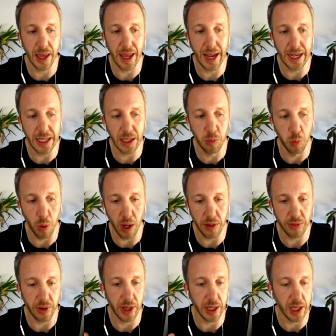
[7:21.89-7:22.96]
any
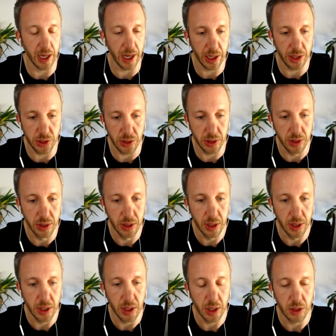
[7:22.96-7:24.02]
Wi-Fi connection.
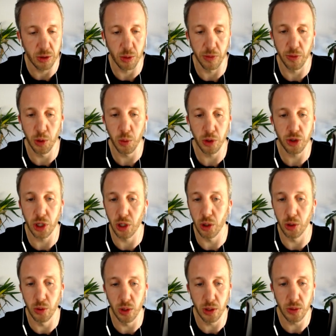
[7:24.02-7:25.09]
So if you're watching
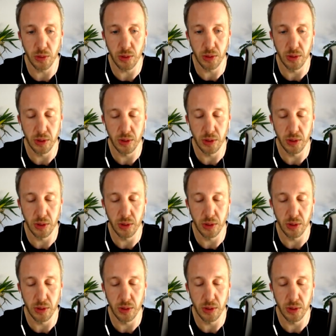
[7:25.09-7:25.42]
Hulu,